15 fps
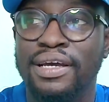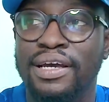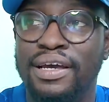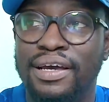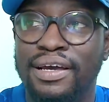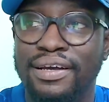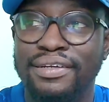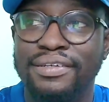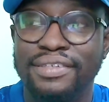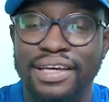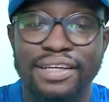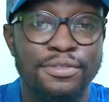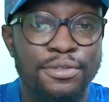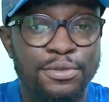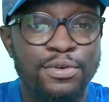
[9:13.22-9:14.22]
and
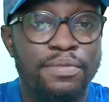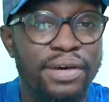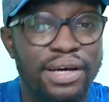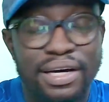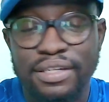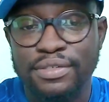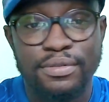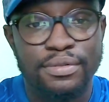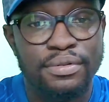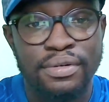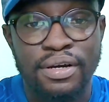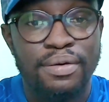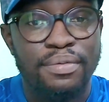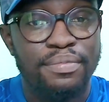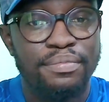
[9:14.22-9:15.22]
yeah, Chukwuemeka too,
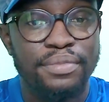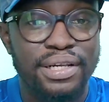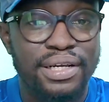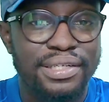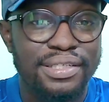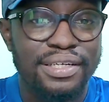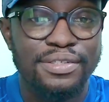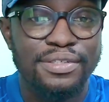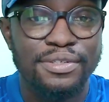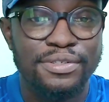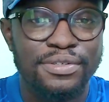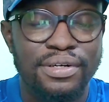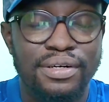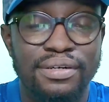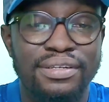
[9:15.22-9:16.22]
brilliant as
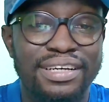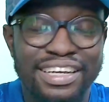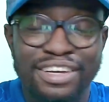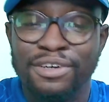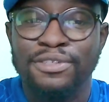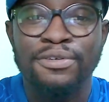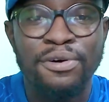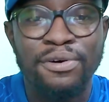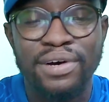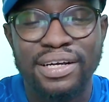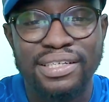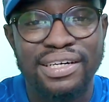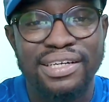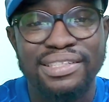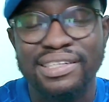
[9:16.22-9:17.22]
usual. He also got a
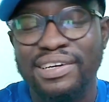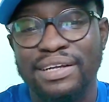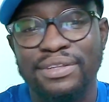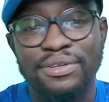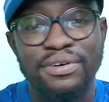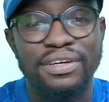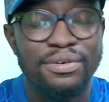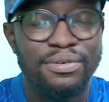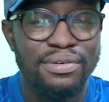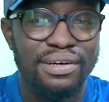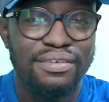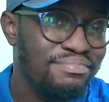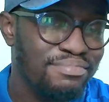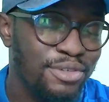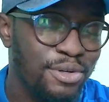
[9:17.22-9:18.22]
chance there. I thought he could
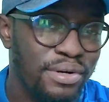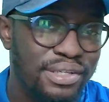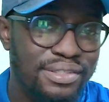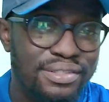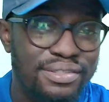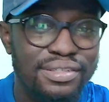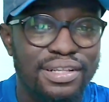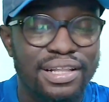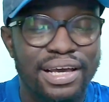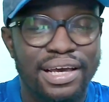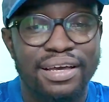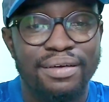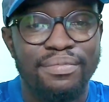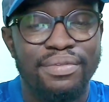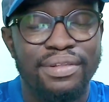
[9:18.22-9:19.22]
have got
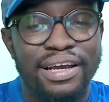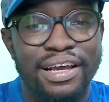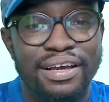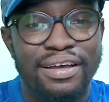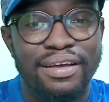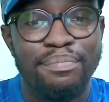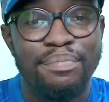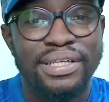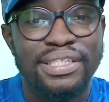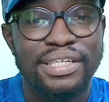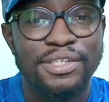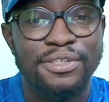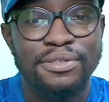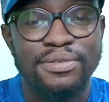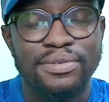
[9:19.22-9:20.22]
like a better
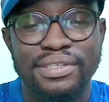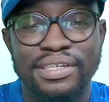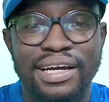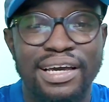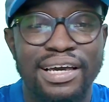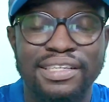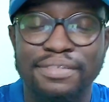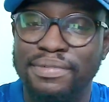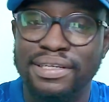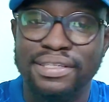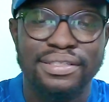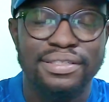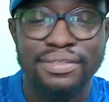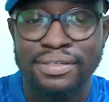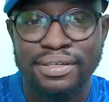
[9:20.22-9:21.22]
shot on target,
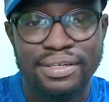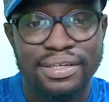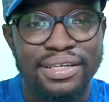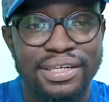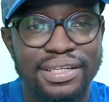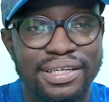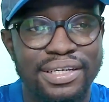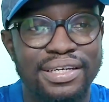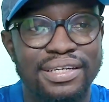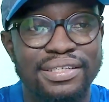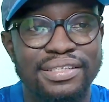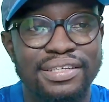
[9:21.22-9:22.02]
but he didn't.